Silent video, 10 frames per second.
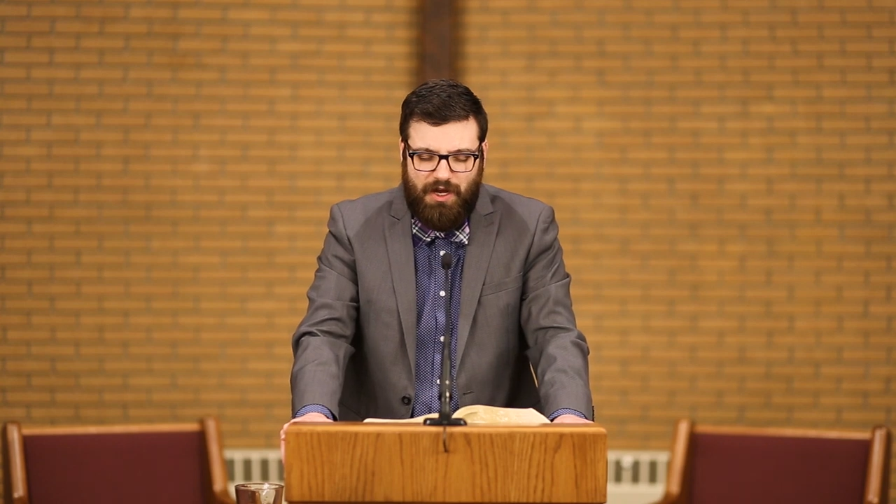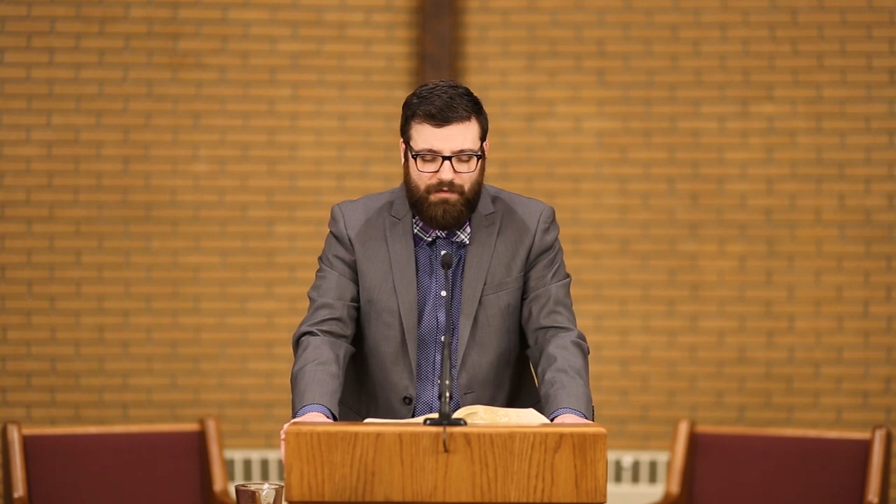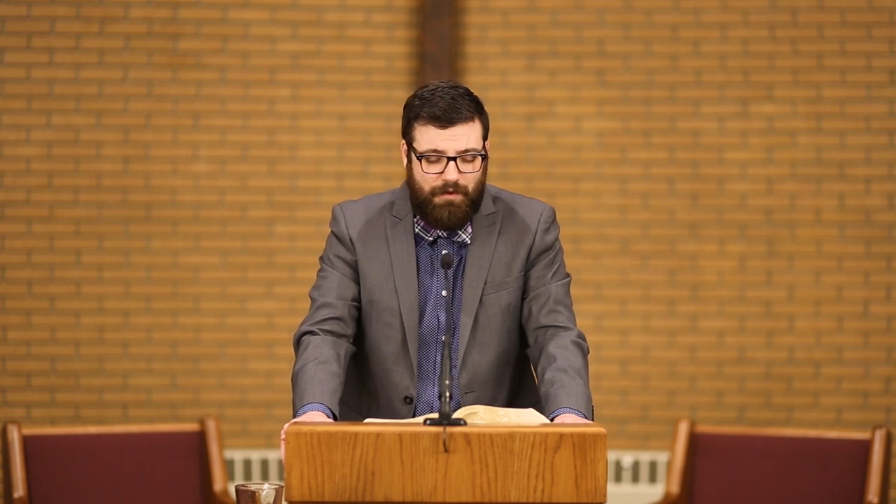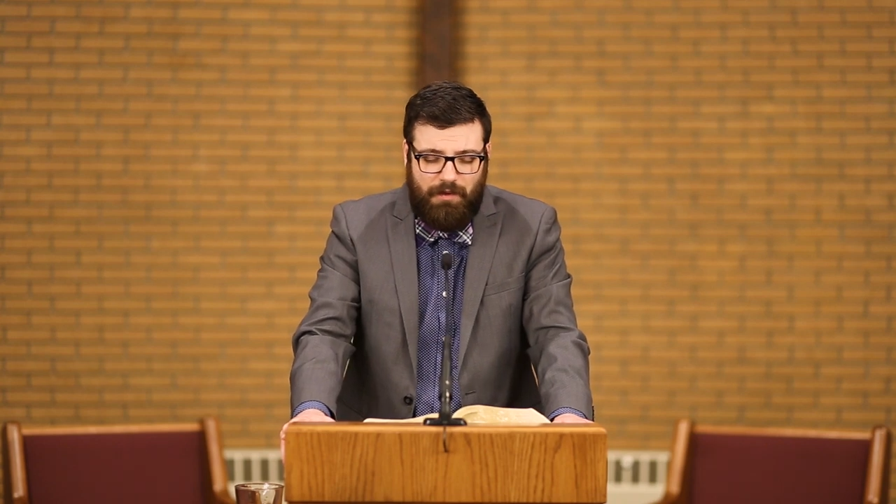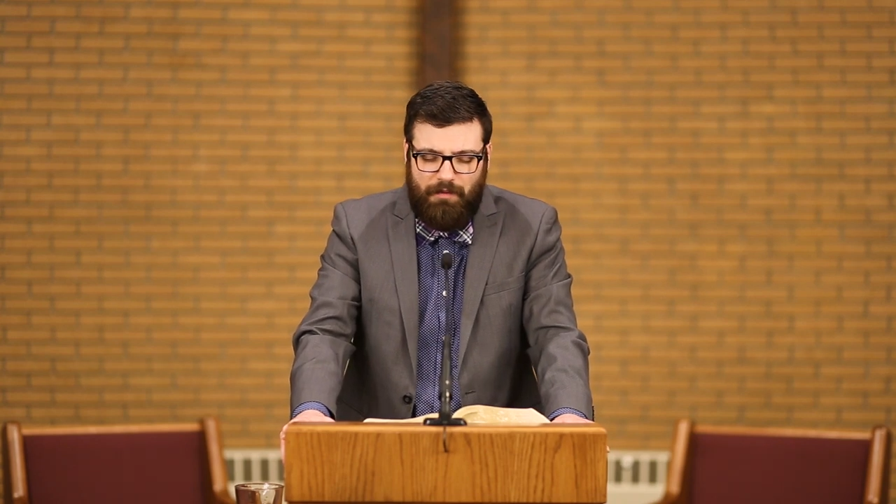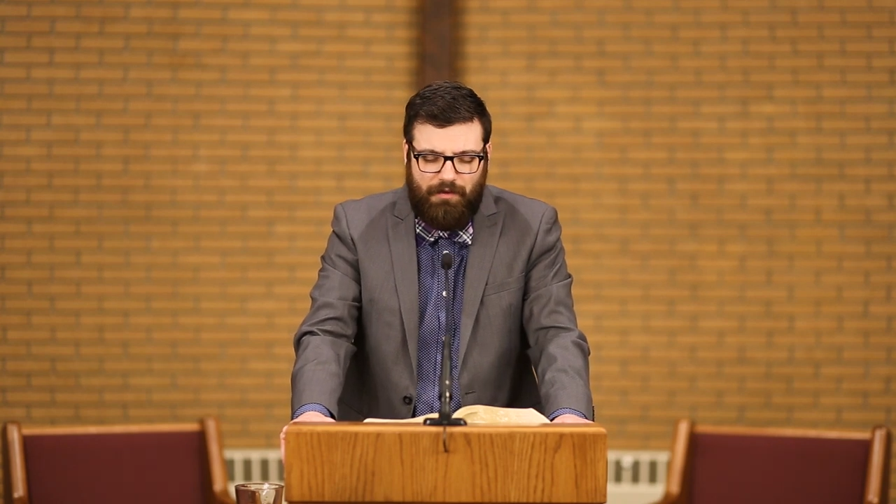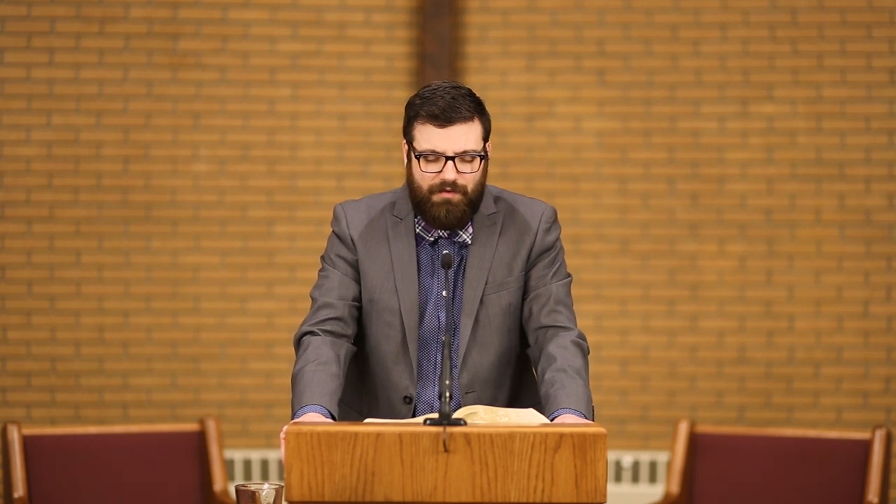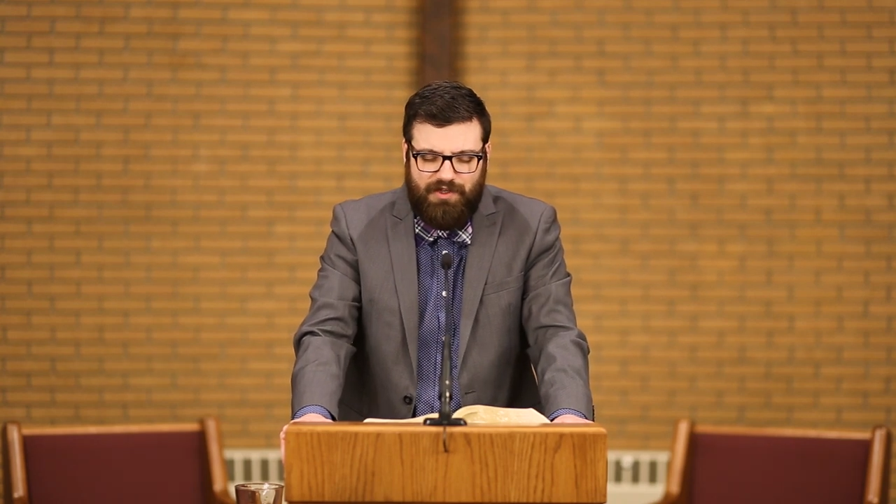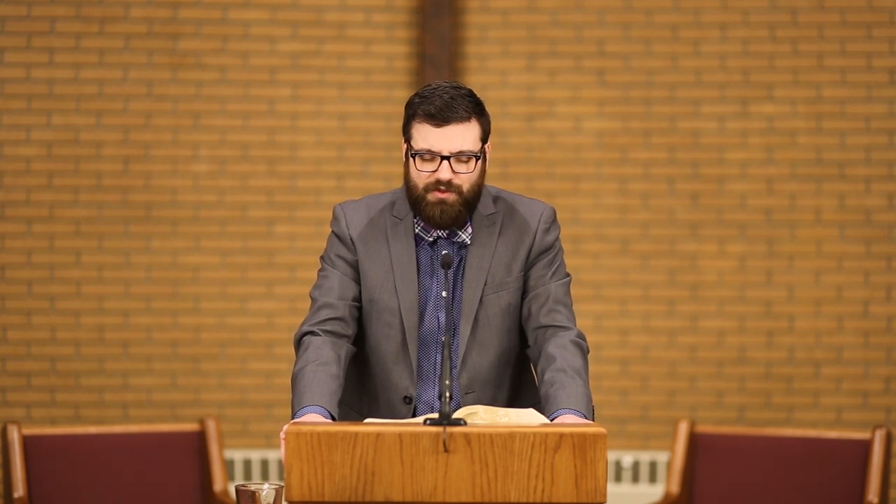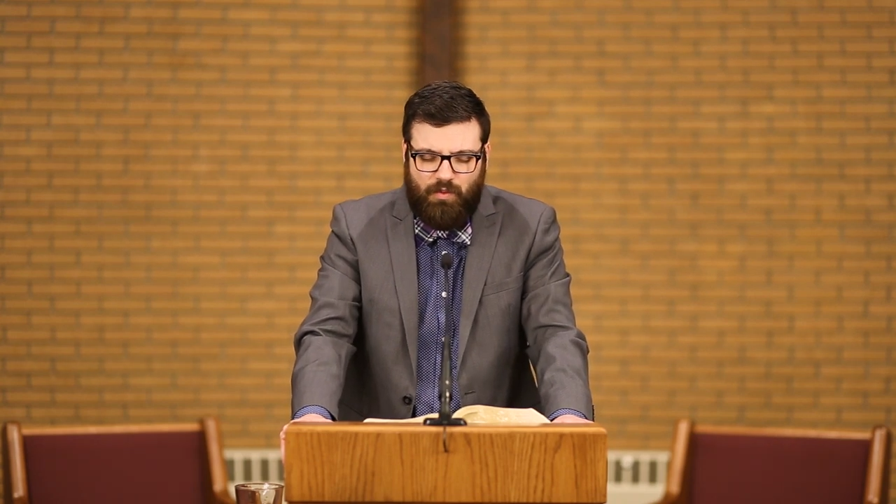for the people of
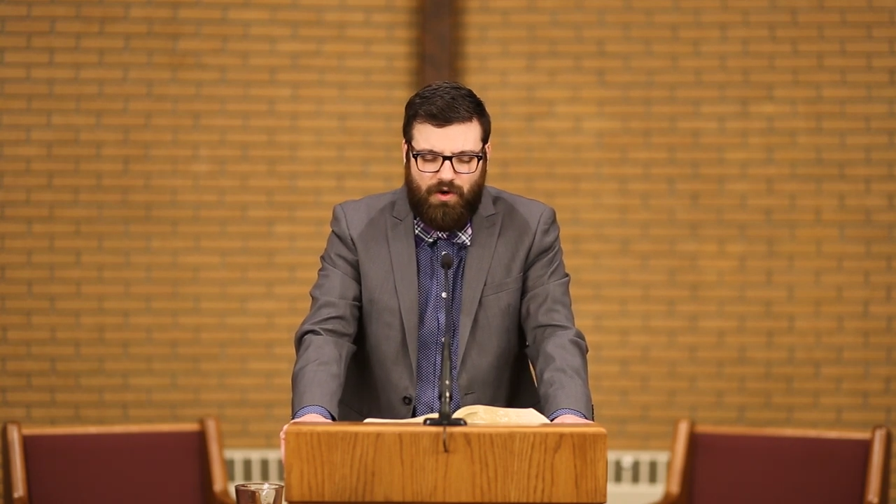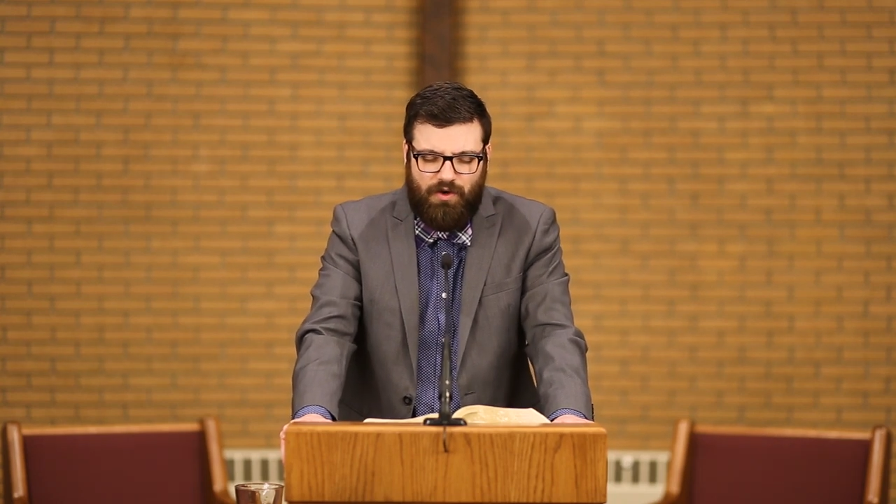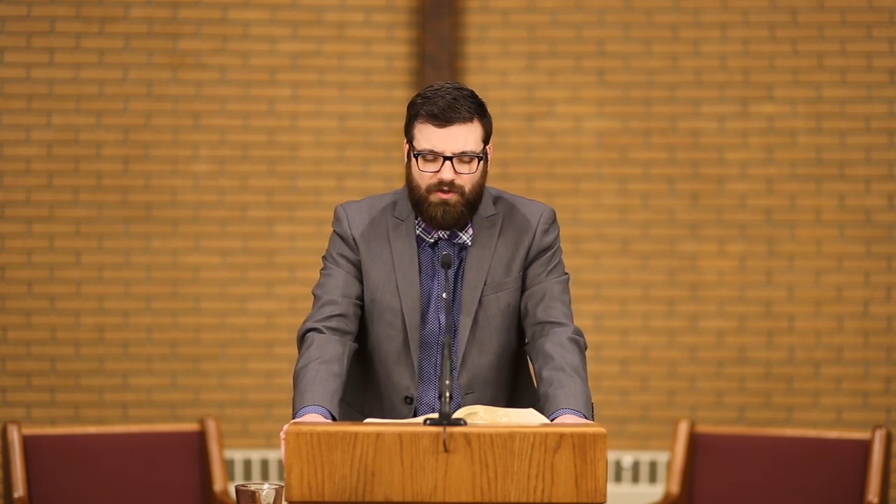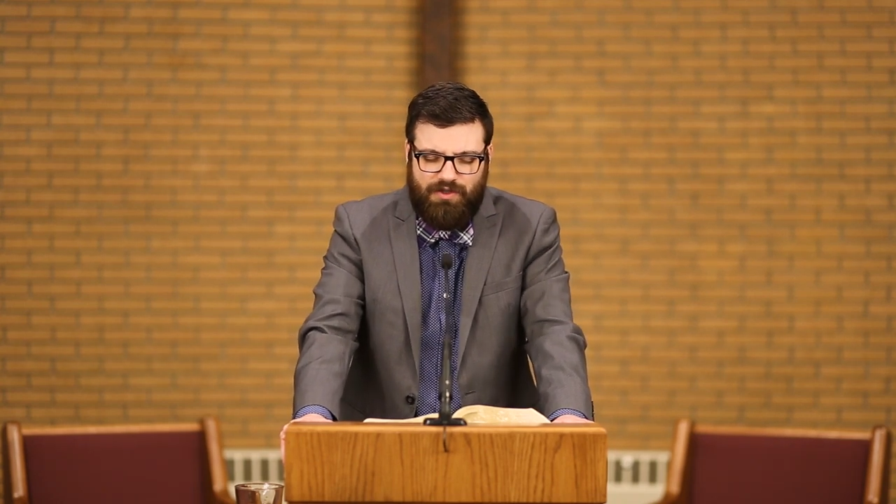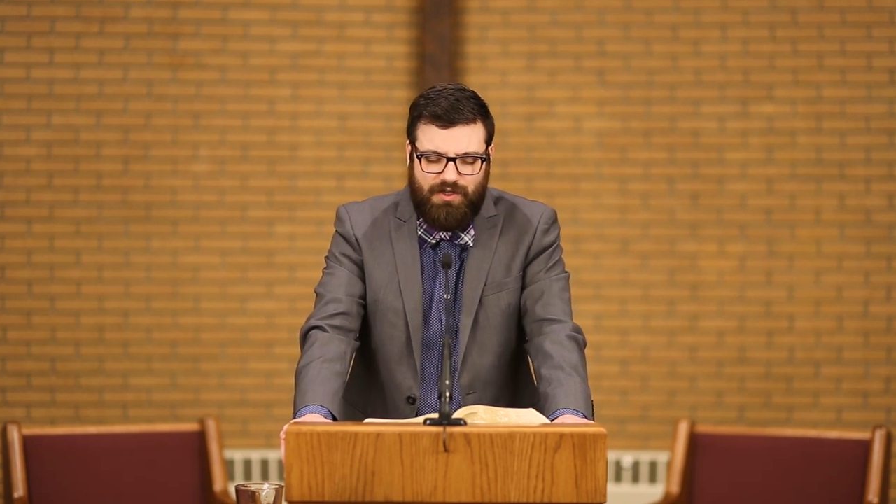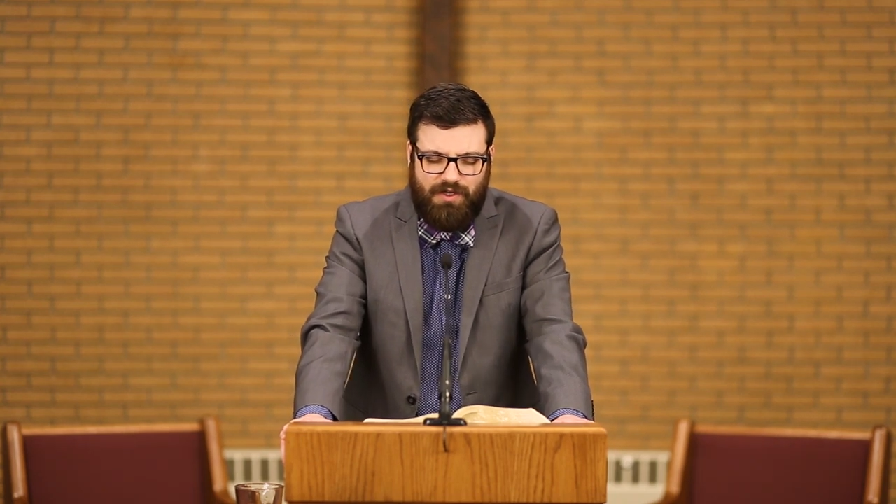this world.